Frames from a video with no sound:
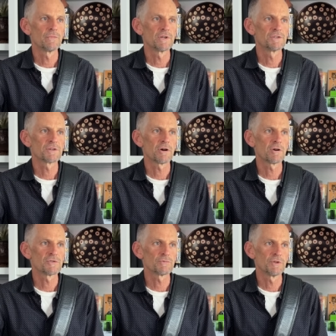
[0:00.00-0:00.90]

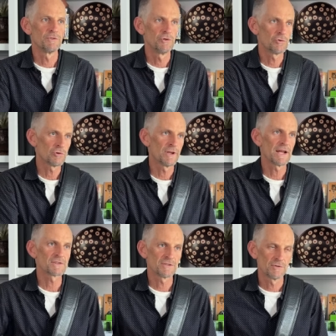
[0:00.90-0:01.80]
guitars with newer
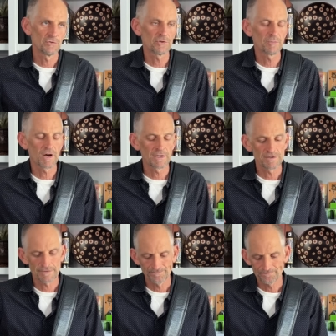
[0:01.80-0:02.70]
necks and newer bodies.